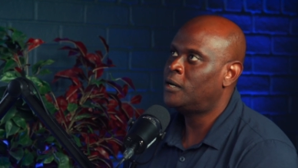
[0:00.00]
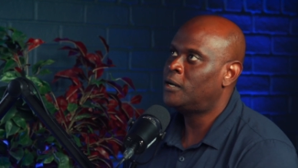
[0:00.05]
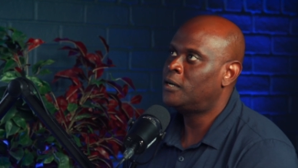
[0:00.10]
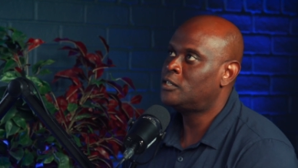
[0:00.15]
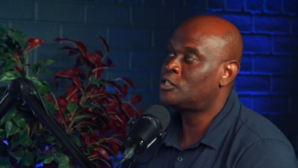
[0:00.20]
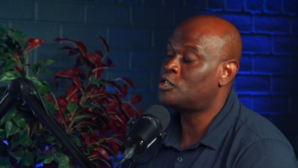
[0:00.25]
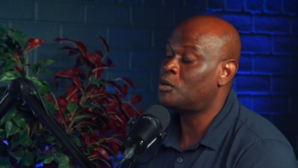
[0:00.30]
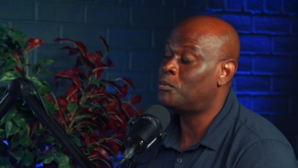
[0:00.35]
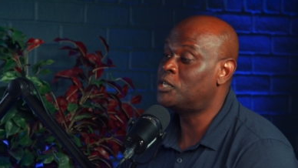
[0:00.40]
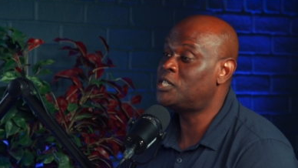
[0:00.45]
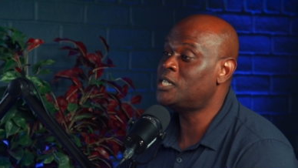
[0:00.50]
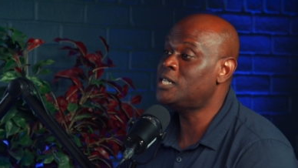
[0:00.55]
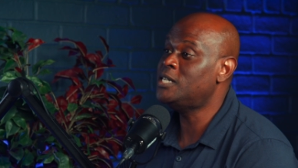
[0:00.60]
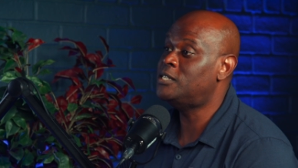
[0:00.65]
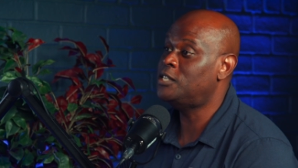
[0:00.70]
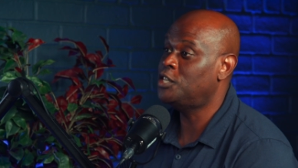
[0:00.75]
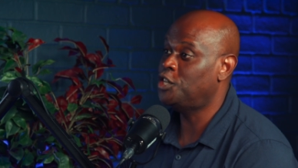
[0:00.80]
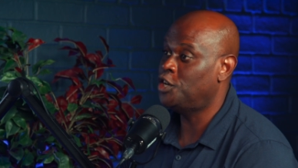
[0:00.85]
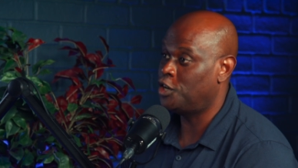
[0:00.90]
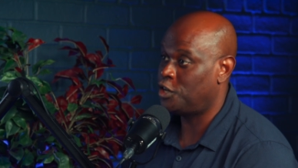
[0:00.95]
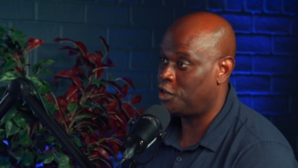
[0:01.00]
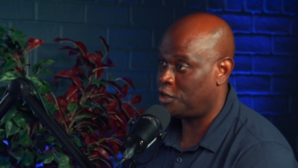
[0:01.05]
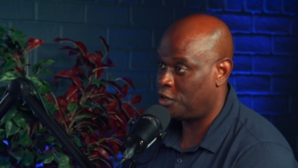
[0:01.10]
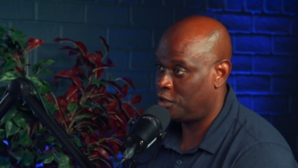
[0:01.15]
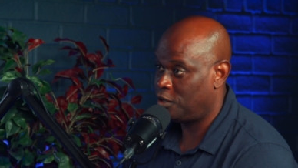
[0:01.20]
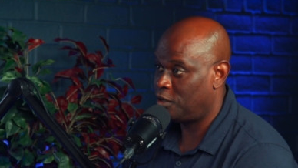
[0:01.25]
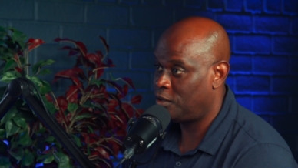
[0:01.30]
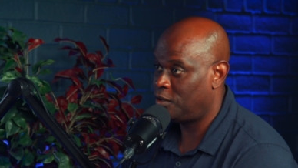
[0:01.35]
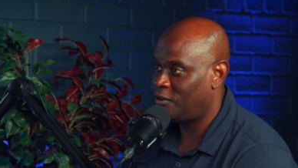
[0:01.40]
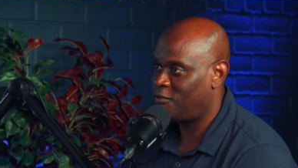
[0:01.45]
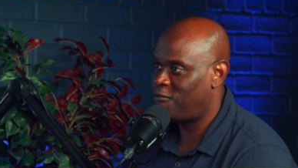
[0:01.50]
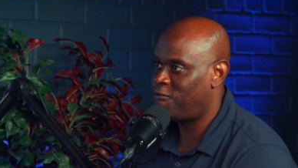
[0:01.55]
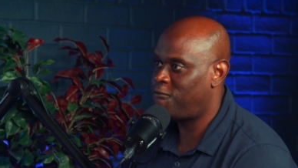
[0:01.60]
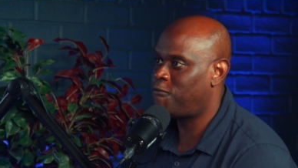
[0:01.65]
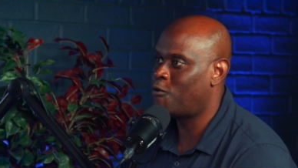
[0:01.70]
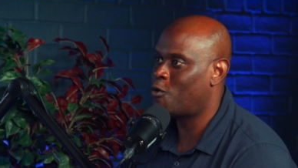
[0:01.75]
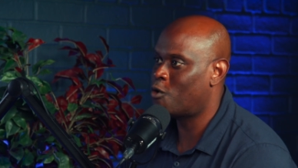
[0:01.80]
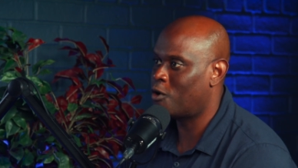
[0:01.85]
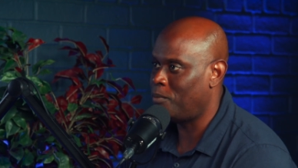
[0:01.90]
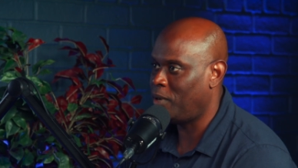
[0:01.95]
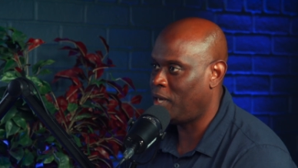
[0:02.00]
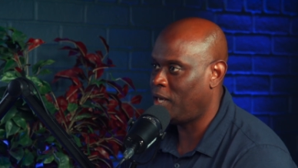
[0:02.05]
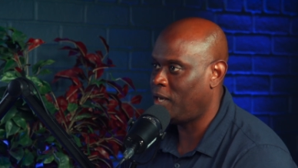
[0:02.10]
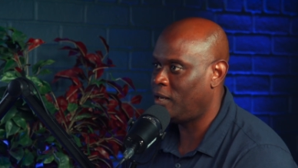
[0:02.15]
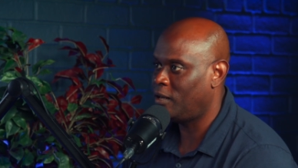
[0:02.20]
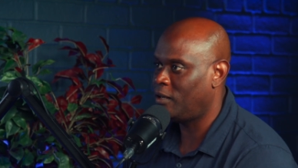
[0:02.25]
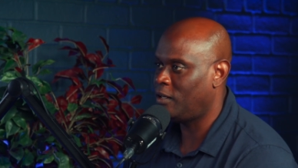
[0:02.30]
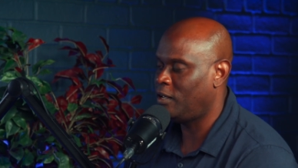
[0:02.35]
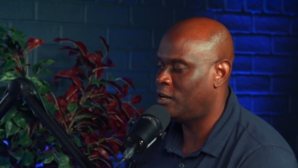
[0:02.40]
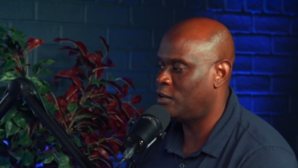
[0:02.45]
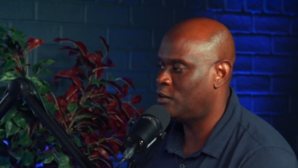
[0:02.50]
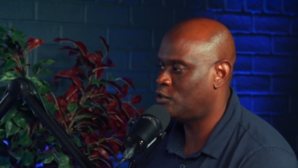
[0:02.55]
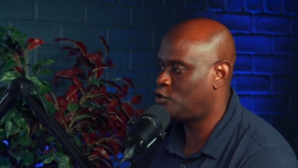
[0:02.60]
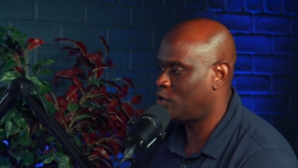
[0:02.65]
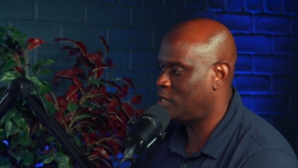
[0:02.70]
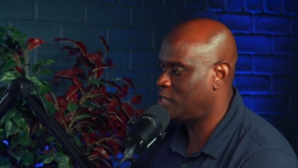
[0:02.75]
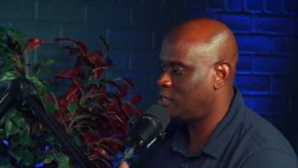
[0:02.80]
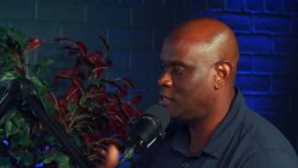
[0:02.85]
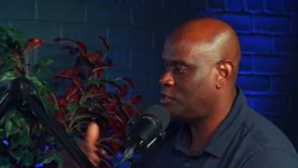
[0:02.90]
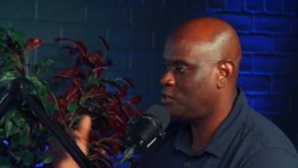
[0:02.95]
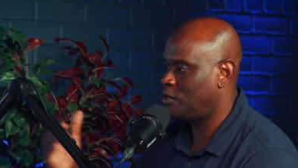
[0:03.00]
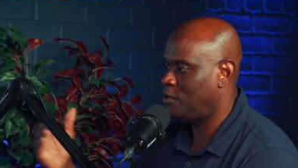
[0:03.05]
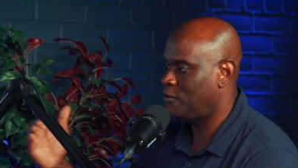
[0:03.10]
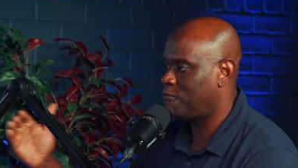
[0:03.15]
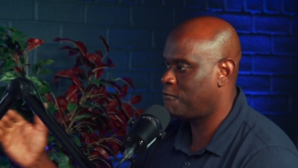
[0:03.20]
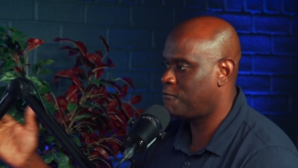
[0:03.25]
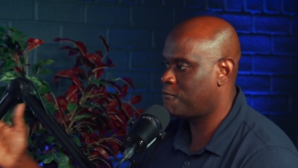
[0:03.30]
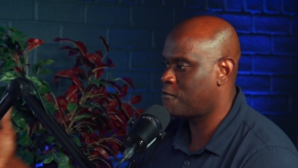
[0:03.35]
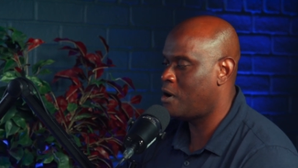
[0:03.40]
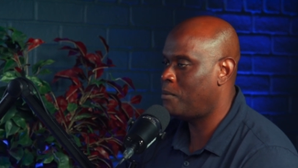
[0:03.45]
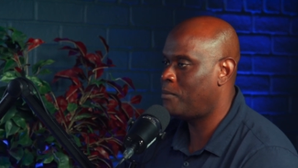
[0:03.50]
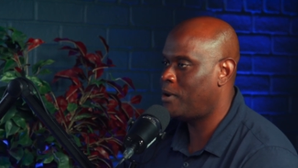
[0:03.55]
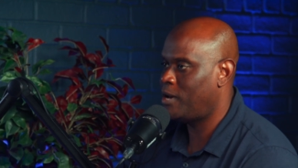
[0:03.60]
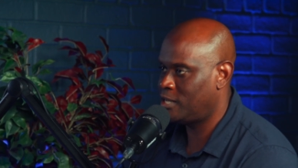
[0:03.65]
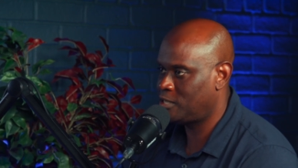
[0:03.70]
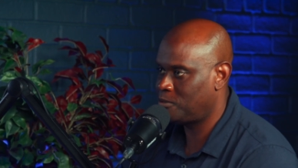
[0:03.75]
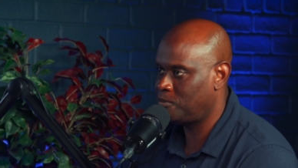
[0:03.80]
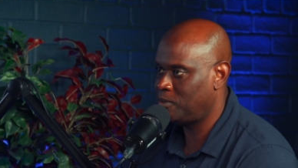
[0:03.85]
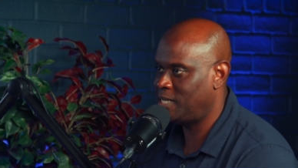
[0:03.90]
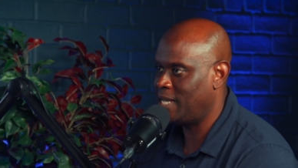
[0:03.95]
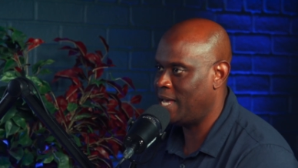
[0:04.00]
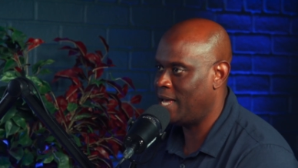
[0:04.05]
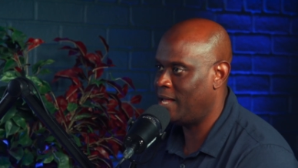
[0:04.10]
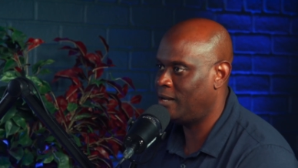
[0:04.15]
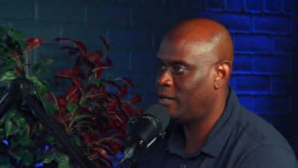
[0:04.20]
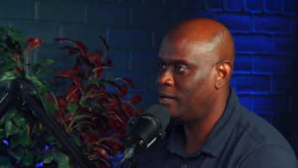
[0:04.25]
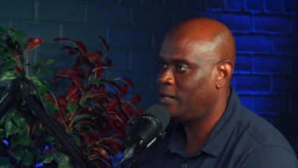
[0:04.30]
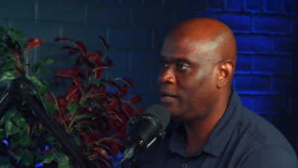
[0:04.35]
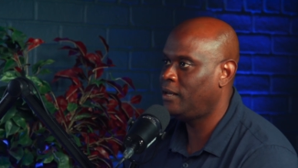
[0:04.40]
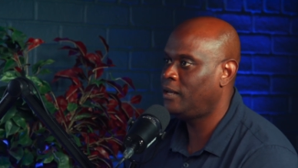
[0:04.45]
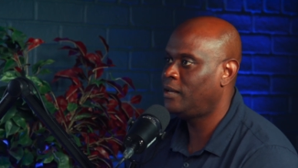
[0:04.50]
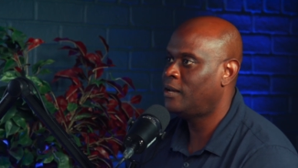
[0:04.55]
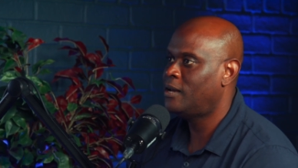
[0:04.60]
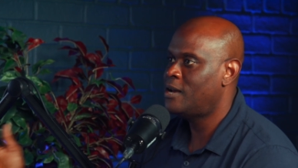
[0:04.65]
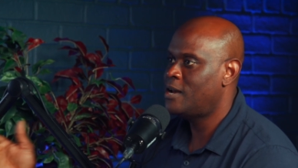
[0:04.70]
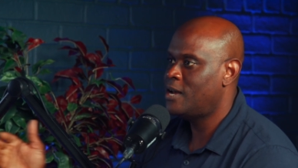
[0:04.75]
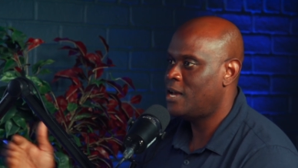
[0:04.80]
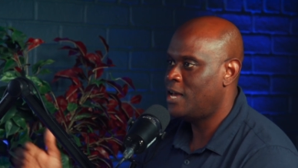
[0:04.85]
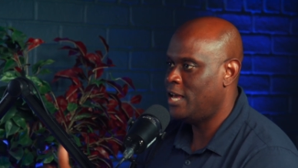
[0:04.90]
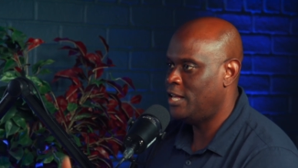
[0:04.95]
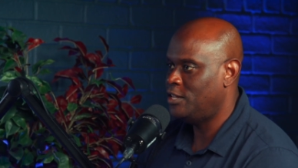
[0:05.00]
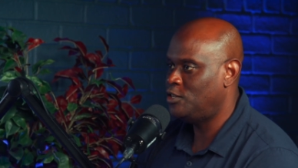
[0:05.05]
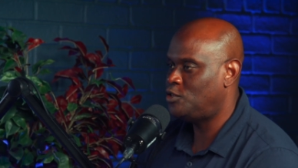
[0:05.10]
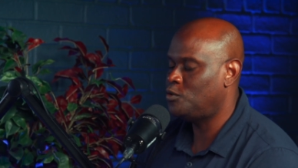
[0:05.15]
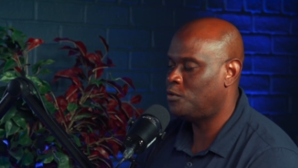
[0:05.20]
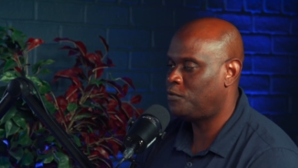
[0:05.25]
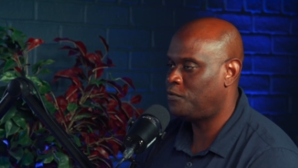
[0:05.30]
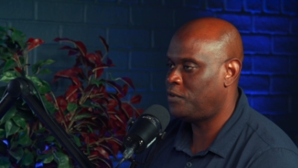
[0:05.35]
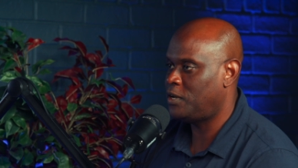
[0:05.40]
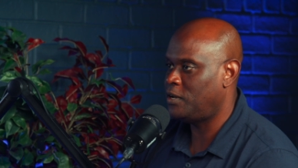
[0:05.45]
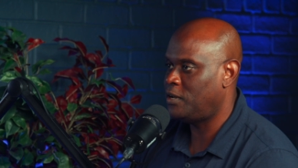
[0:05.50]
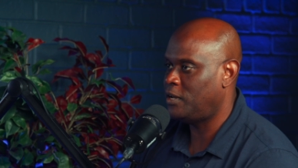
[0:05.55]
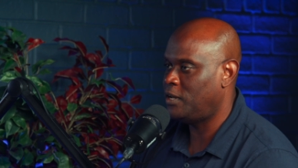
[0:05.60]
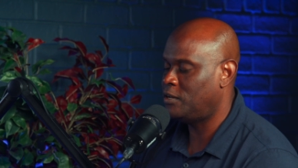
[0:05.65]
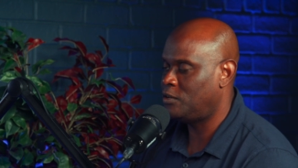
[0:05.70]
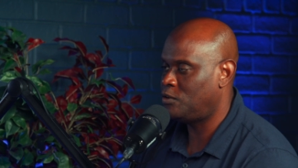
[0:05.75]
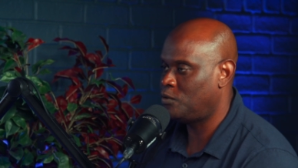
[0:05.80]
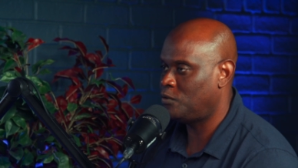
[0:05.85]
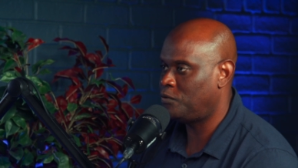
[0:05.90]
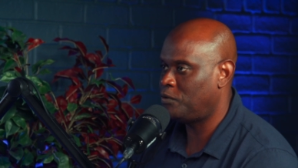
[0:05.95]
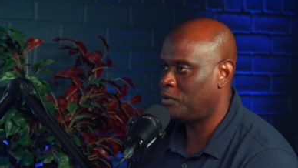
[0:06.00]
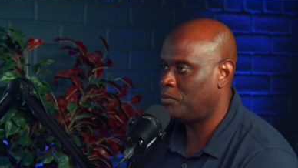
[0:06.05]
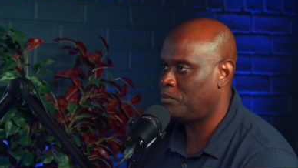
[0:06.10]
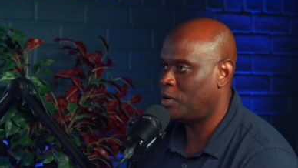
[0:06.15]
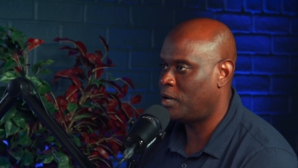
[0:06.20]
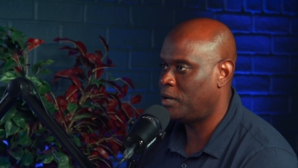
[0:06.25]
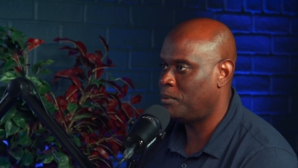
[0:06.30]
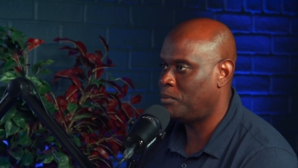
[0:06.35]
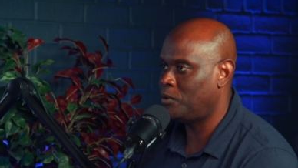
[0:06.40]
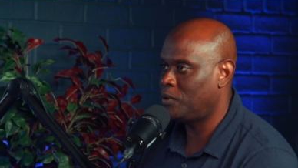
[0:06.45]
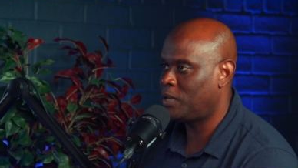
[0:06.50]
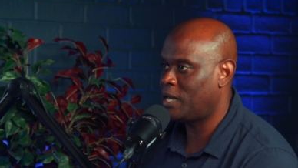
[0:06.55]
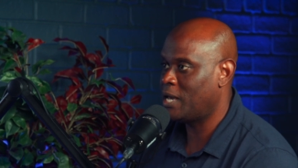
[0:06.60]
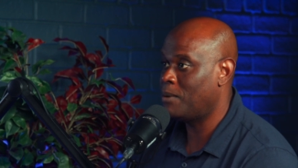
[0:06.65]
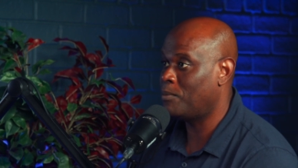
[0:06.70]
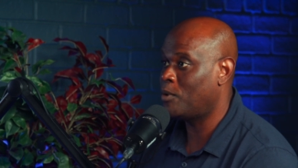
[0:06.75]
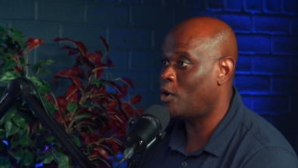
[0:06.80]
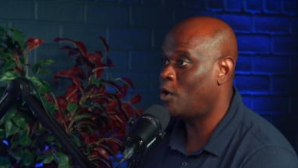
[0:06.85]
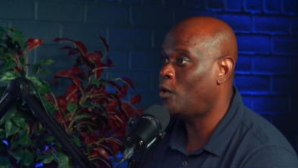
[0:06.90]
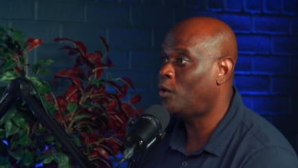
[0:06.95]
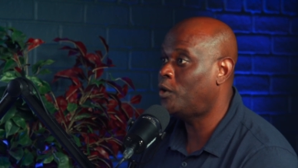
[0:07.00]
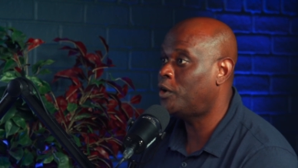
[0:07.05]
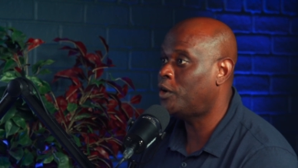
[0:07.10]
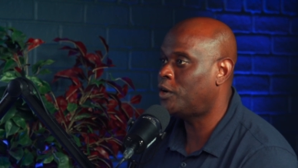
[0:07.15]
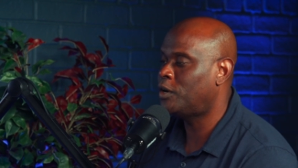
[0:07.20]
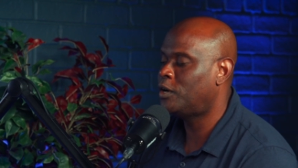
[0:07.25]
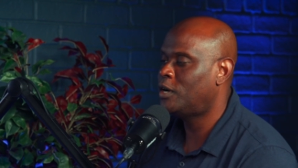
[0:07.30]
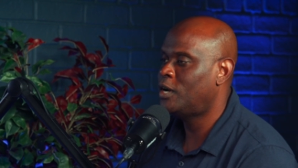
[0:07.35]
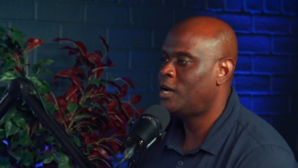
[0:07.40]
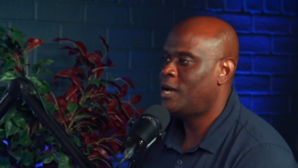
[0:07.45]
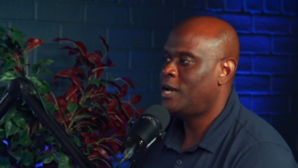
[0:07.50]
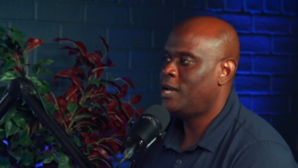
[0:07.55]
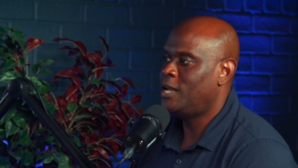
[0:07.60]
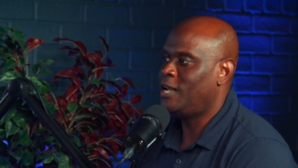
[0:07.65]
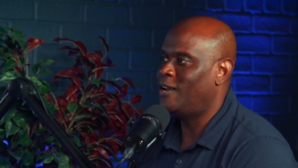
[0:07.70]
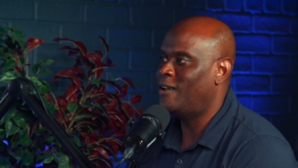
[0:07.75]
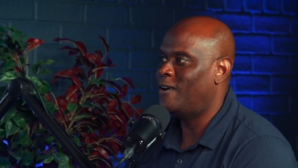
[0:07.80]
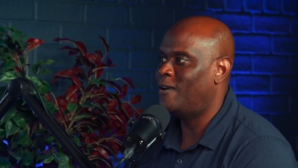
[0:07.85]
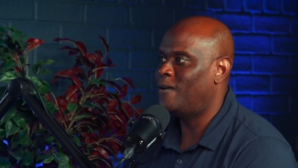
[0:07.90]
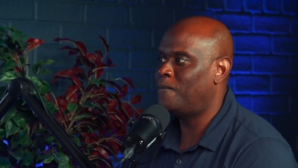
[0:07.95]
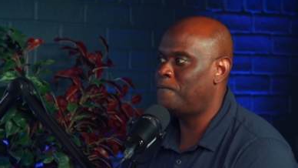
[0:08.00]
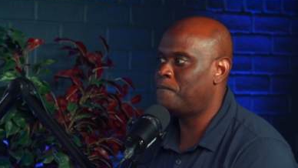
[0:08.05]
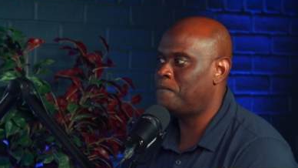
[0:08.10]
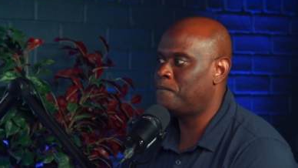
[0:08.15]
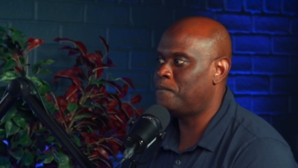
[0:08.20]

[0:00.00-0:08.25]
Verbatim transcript: so much easier for me, you know, transitioning from hospitality into a fit into a fit body boot camp mm-hmm. owner, you know